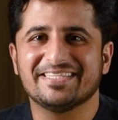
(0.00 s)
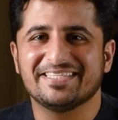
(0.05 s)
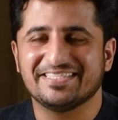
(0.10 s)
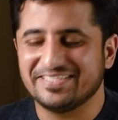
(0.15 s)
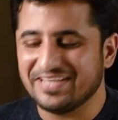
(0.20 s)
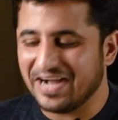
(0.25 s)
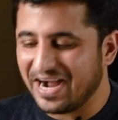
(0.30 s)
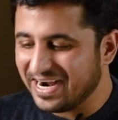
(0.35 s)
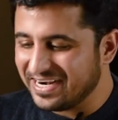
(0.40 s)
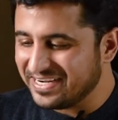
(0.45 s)

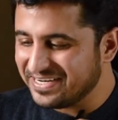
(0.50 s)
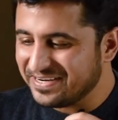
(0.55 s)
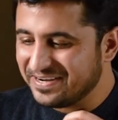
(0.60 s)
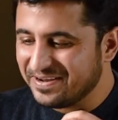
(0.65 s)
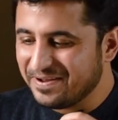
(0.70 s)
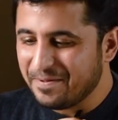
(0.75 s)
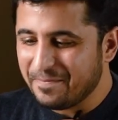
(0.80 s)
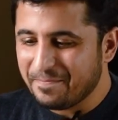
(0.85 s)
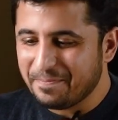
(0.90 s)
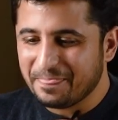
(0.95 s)
that
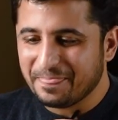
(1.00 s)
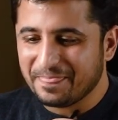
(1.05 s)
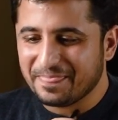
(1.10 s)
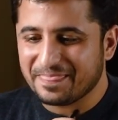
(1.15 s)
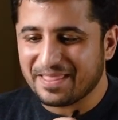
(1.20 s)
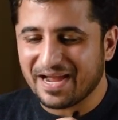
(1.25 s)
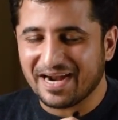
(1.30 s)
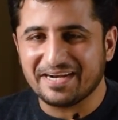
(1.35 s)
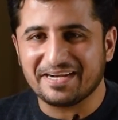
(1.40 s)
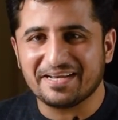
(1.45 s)

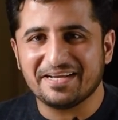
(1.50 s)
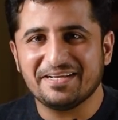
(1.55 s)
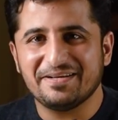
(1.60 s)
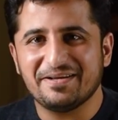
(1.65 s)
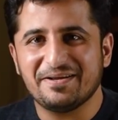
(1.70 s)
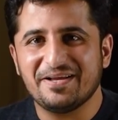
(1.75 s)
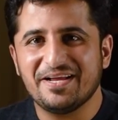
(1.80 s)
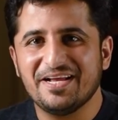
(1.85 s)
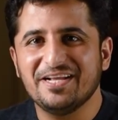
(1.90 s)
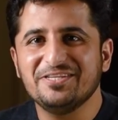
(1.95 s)

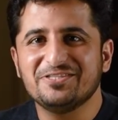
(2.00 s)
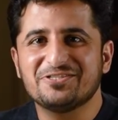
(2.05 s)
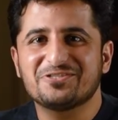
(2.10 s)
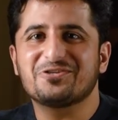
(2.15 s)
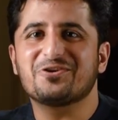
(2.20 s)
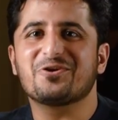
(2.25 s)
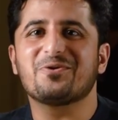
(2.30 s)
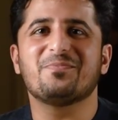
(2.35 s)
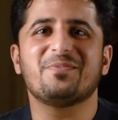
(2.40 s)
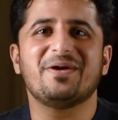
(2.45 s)

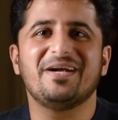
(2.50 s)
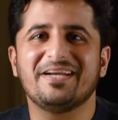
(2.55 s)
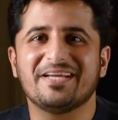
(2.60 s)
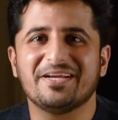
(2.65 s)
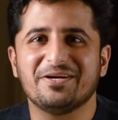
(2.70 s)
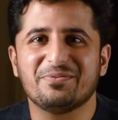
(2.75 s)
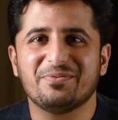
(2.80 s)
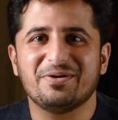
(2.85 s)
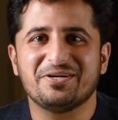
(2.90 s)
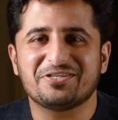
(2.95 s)
instrument
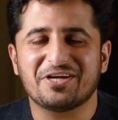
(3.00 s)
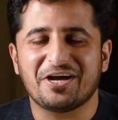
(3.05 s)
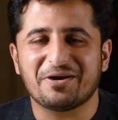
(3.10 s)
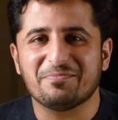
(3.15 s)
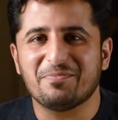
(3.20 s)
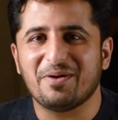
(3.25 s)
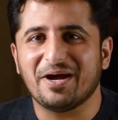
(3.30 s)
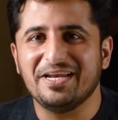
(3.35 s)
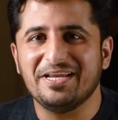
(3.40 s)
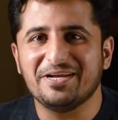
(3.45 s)
in which our
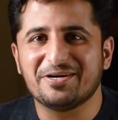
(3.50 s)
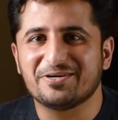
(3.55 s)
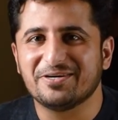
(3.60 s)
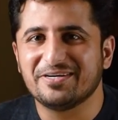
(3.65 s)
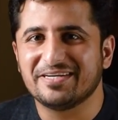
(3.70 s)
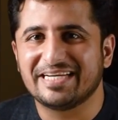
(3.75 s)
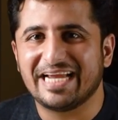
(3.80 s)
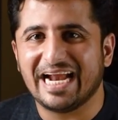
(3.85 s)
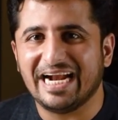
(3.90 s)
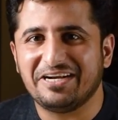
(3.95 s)
money
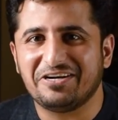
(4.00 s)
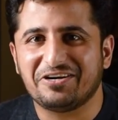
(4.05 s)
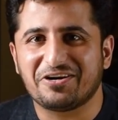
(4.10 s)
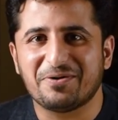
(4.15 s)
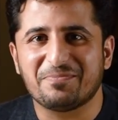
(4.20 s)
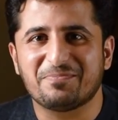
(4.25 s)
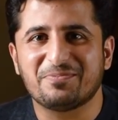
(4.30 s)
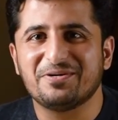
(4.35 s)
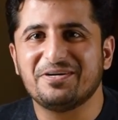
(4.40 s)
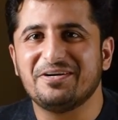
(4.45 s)
could get
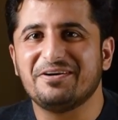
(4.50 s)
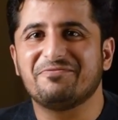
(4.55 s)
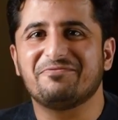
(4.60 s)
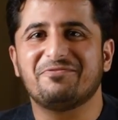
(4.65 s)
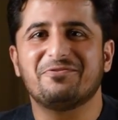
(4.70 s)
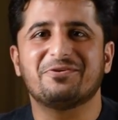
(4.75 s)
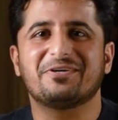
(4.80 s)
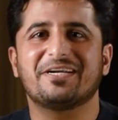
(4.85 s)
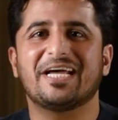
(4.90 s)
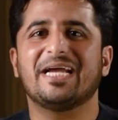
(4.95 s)
tripled
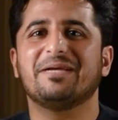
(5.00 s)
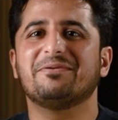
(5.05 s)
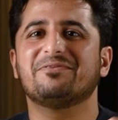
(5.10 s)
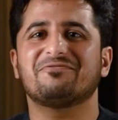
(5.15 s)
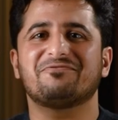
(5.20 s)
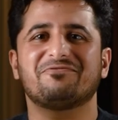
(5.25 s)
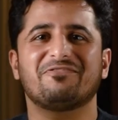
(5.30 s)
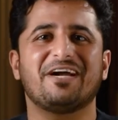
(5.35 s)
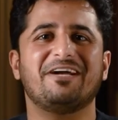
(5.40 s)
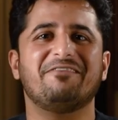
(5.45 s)
4 times,
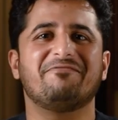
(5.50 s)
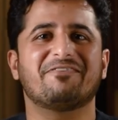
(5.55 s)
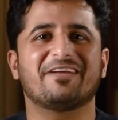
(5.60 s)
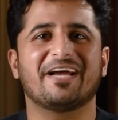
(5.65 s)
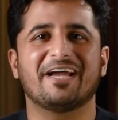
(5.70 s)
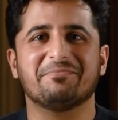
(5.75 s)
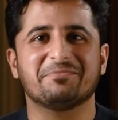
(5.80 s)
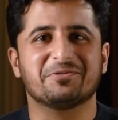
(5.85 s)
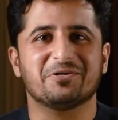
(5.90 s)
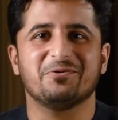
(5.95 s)
5
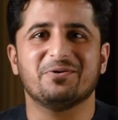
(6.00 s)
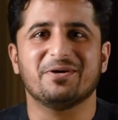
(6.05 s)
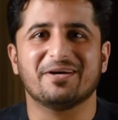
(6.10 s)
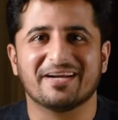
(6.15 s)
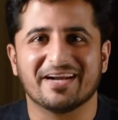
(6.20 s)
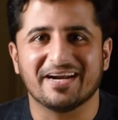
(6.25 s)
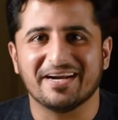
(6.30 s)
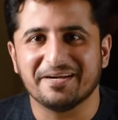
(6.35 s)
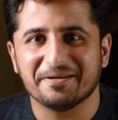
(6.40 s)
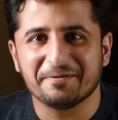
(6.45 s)
times
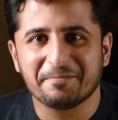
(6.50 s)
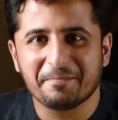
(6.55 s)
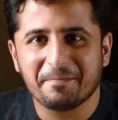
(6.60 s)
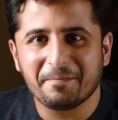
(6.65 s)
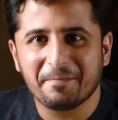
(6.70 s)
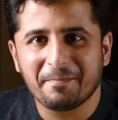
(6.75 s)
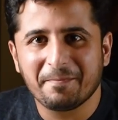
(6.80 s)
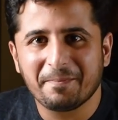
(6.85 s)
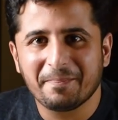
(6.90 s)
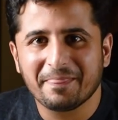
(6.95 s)
overnight.
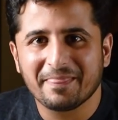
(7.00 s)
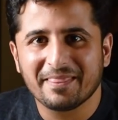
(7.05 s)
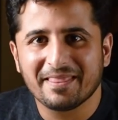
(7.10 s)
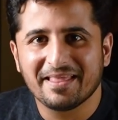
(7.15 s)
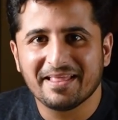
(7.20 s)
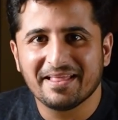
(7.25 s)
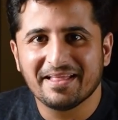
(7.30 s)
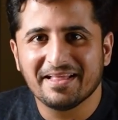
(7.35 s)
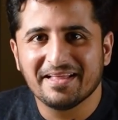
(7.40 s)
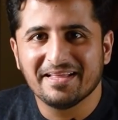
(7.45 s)

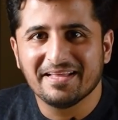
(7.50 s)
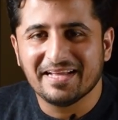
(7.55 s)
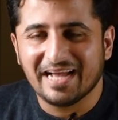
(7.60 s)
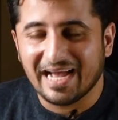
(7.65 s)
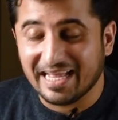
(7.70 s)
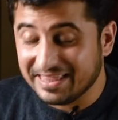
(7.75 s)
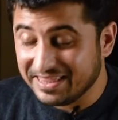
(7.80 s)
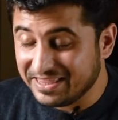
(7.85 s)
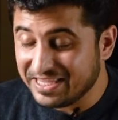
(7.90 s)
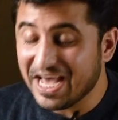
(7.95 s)

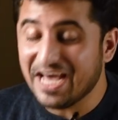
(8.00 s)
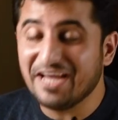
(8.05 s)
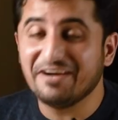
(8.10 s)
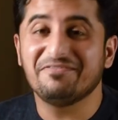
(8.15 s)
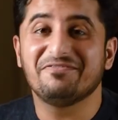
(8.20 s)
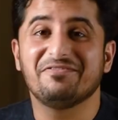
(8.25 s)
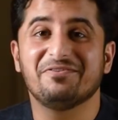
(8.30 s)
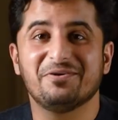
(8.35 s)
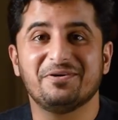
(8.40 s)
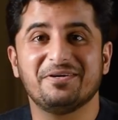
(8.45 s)
And
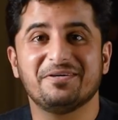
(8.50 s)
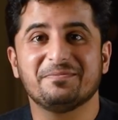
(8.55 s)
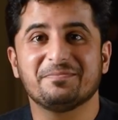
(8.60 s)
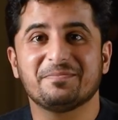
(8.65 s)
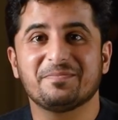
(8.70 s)
therefore,